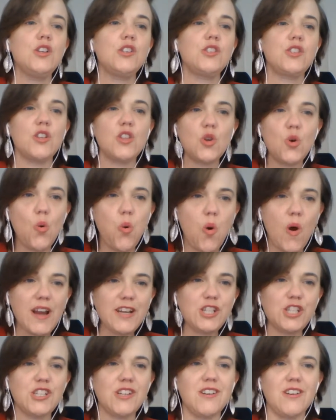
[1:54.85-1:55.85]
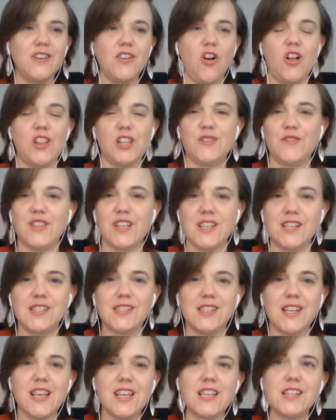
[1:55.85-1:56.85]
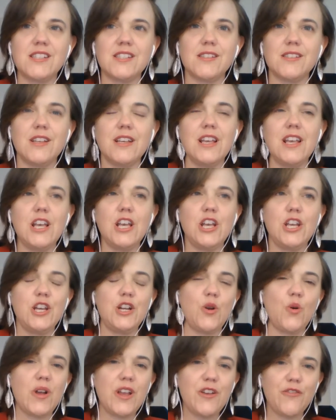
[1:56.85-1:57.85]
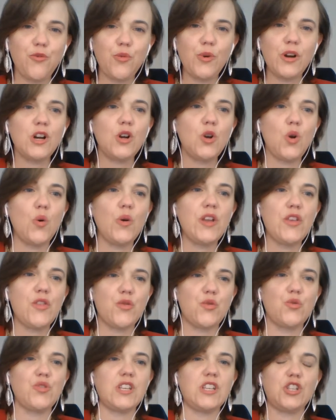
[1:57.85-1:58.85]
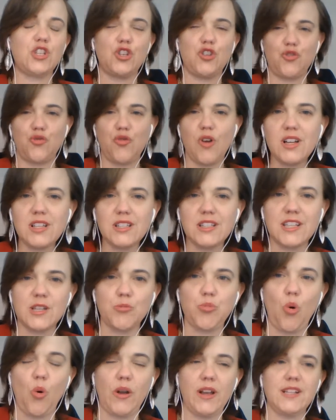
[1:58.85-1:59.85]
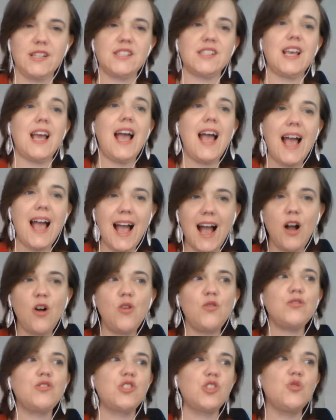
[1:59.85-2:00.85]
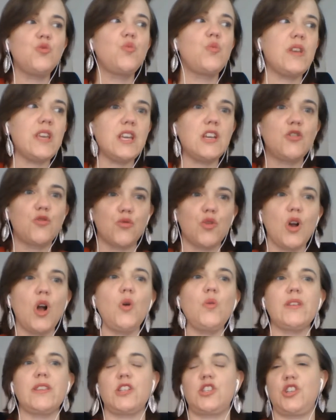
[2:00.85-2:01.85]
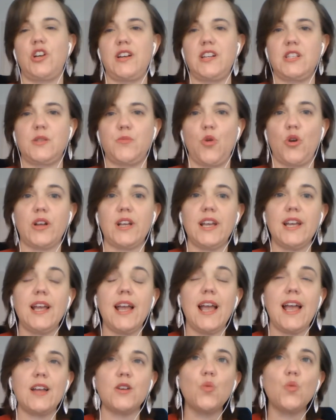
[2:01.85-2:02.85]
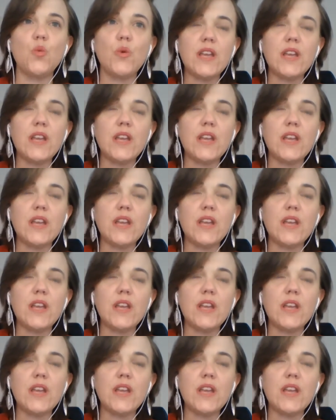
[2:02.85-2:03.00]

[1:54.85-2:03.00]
So the question in all of this is, if we're going through these struggling points, how do we grow in the Chinese market? And